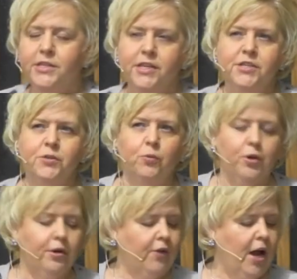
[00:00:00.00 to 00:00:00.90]
is the
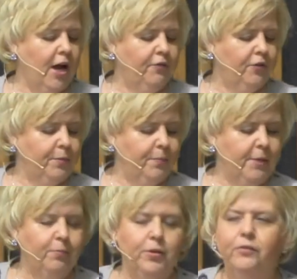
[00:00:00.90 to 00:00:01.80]
word of God for the
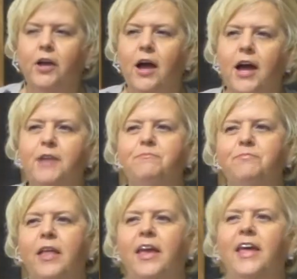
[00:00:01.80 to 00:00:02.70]
people of God.
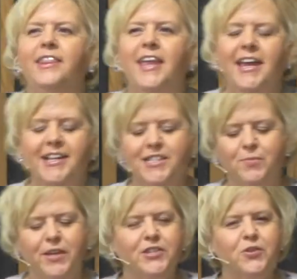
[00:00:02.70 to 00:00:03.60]
Thanks
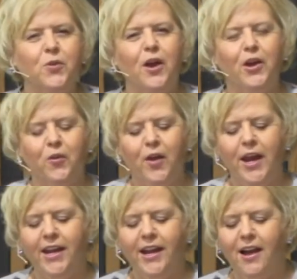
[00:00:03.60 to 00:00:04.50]
be to our
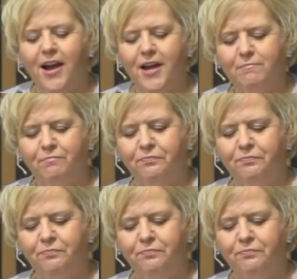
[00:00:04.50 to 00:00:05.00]
great God.